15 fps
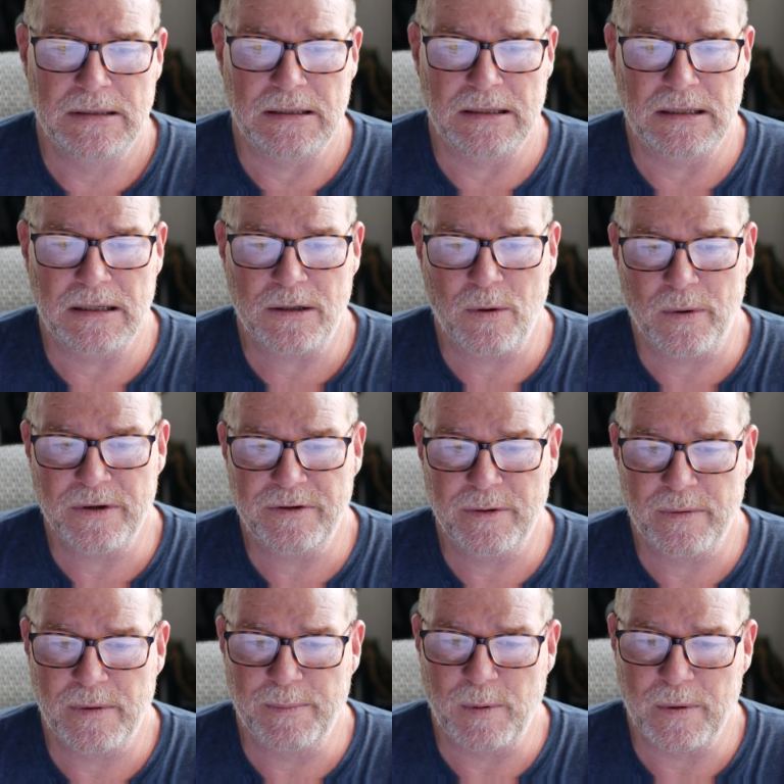According to
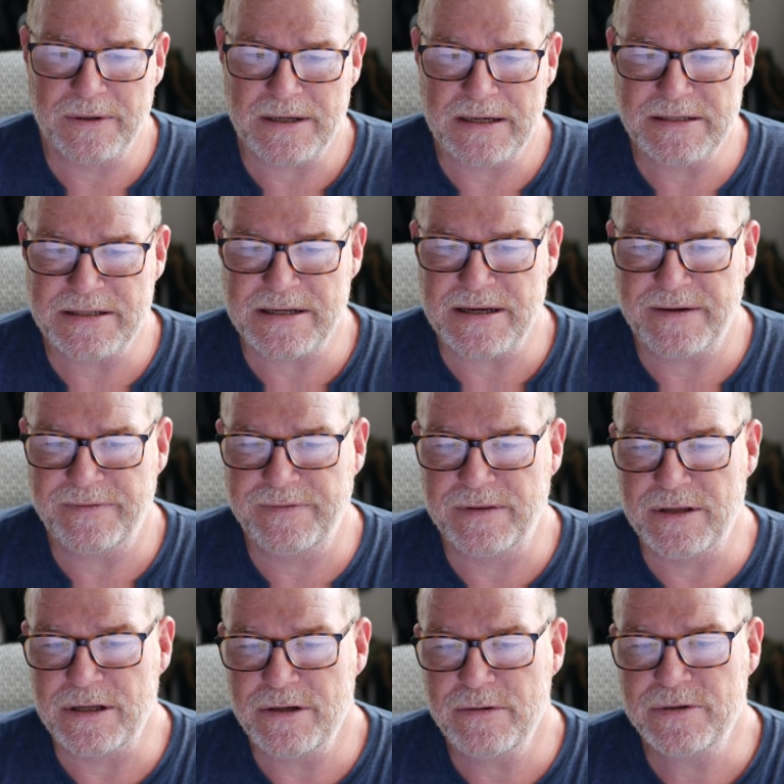the report to ATF,
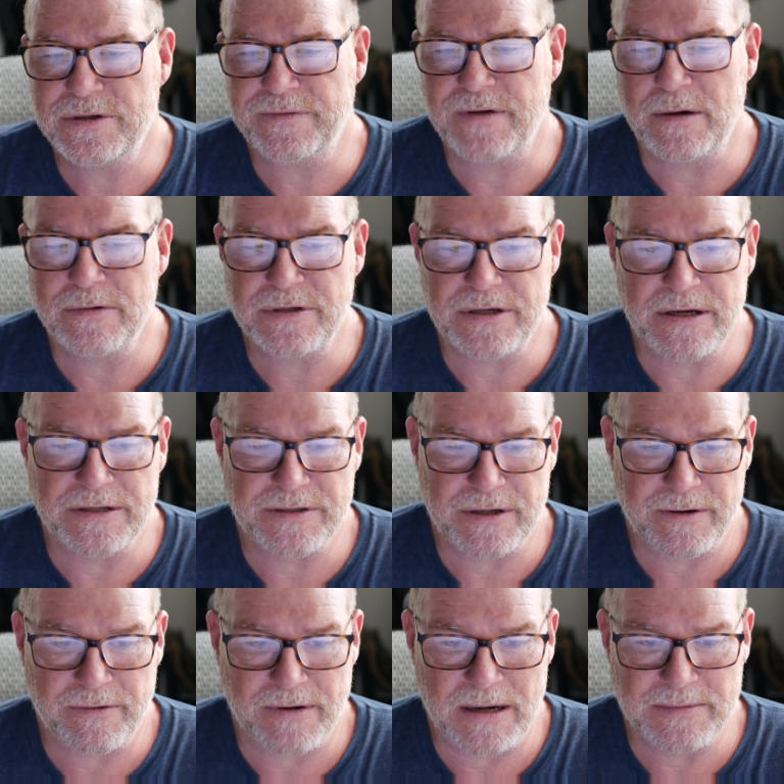the use of ghost guns
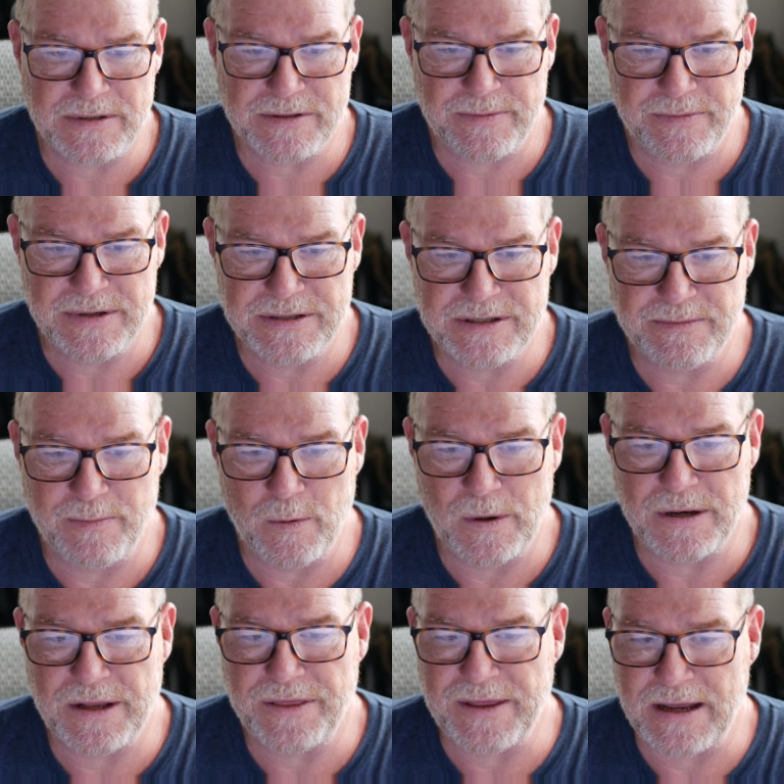in crimes has risen more
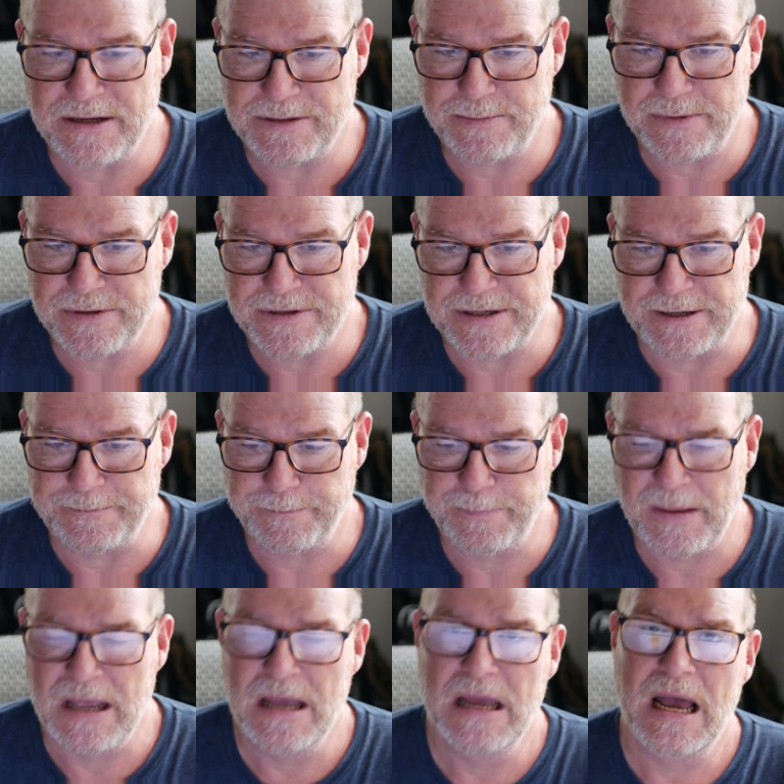than 1,000%.
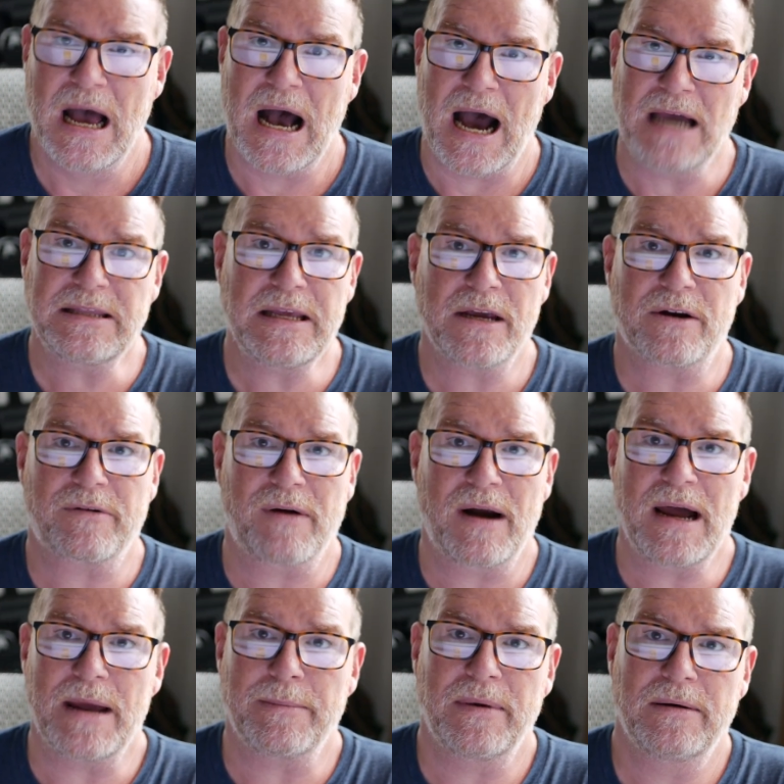I think
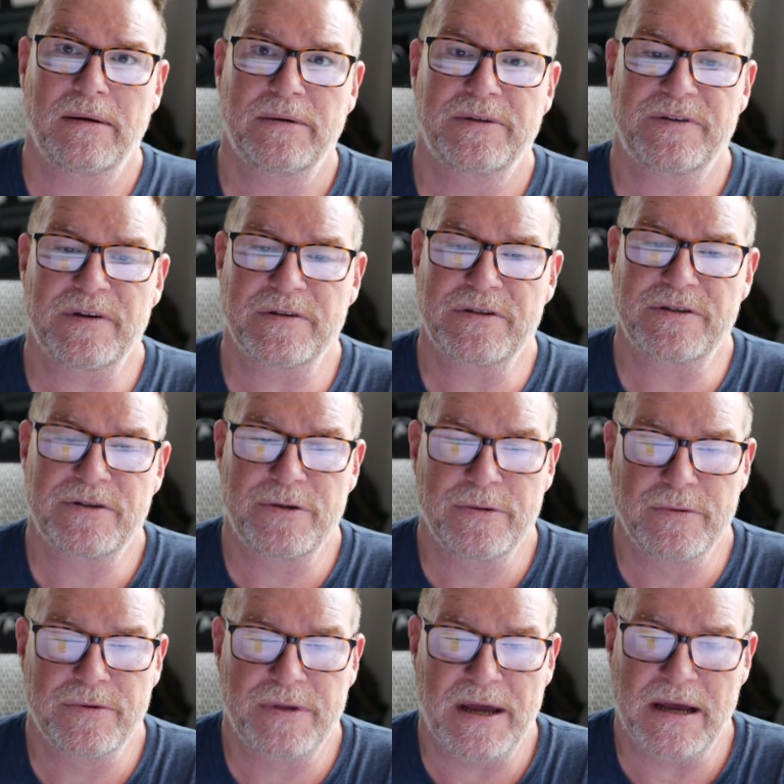crime since
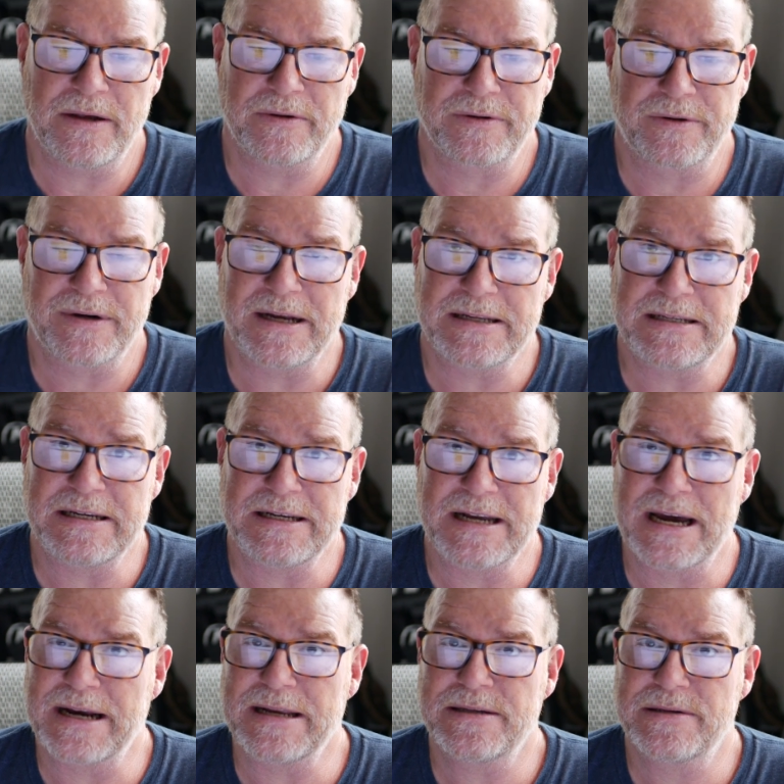2000 or
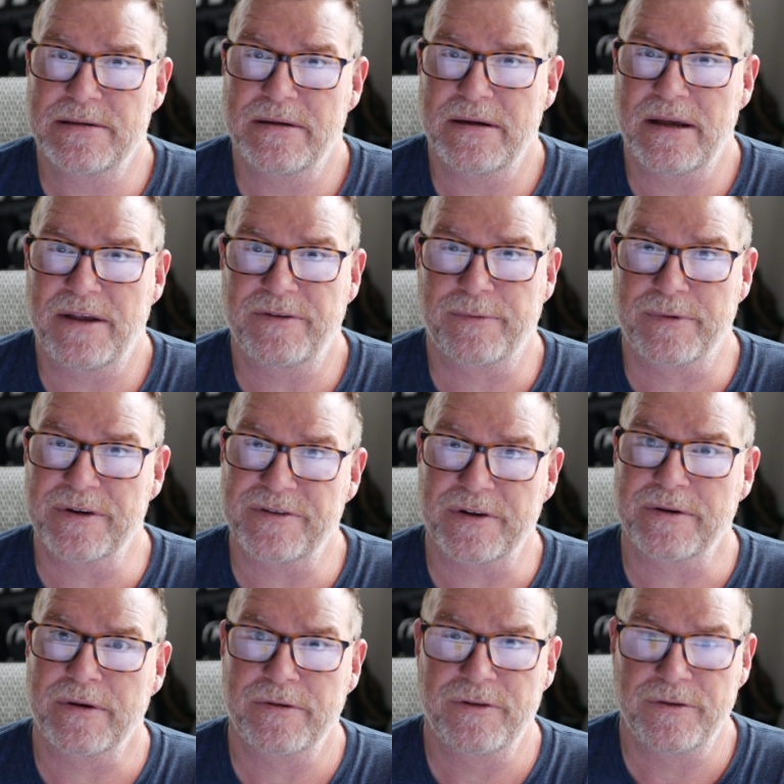1990s has
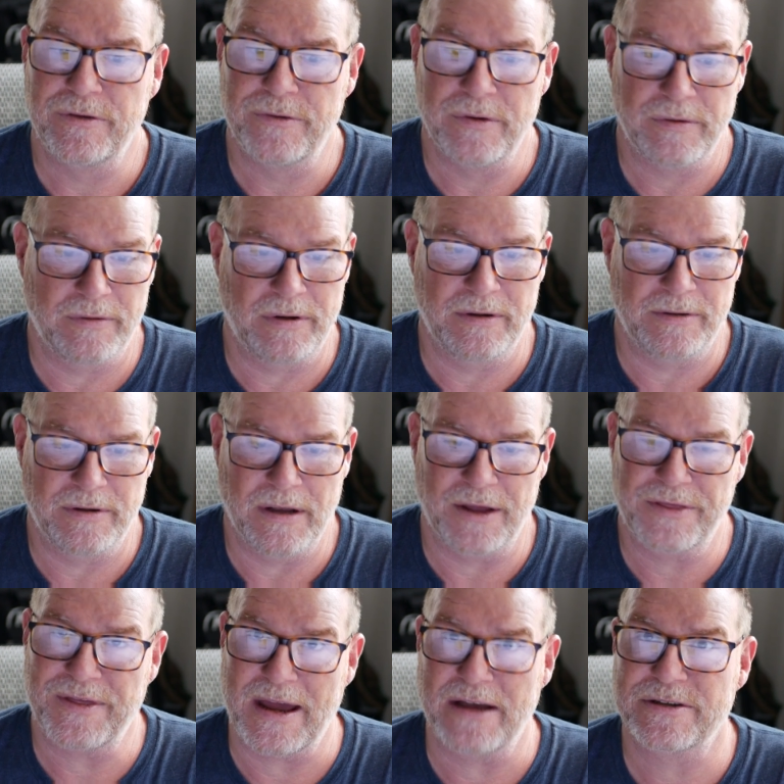risen to
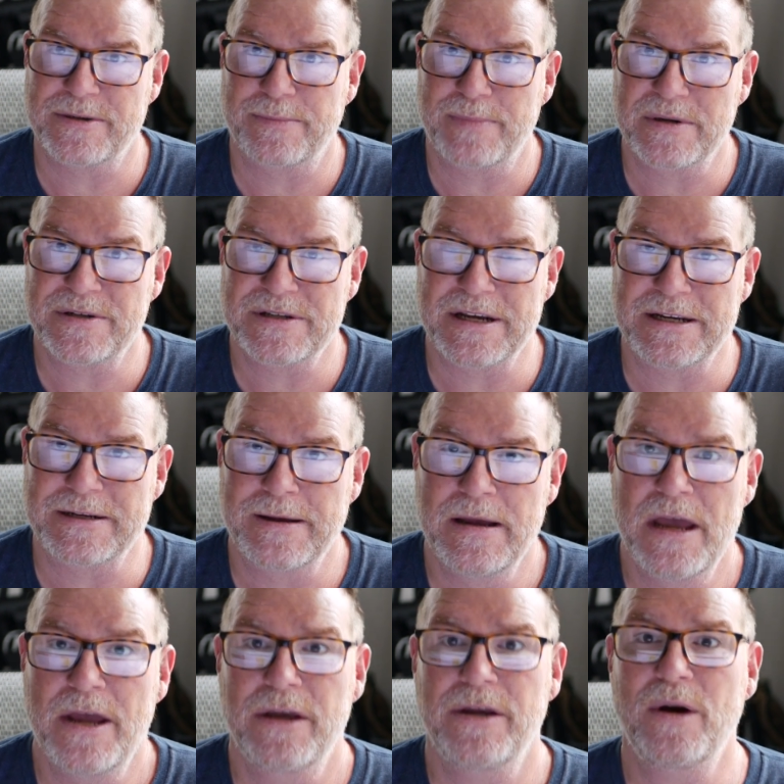1,000%.
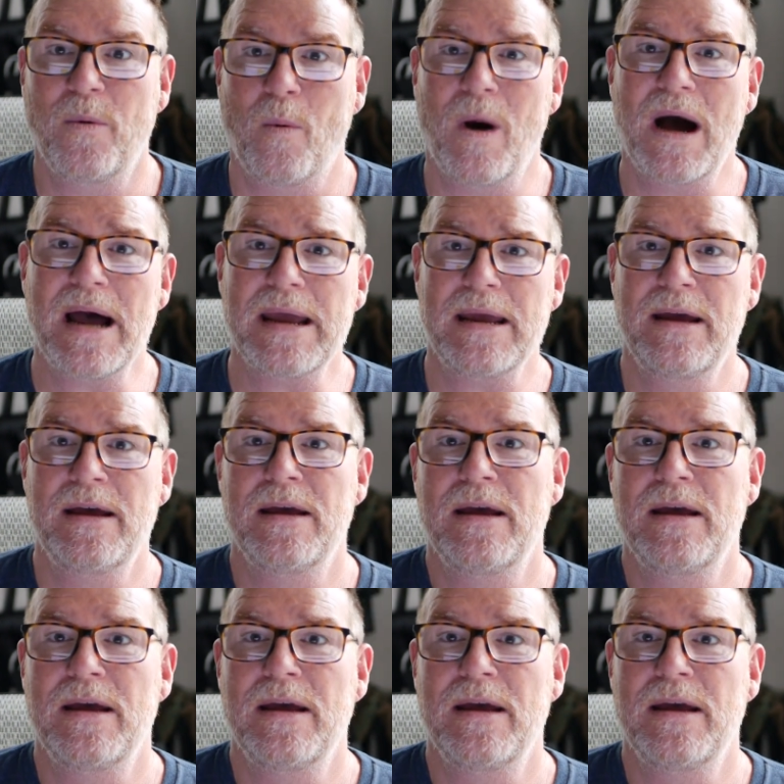You know why?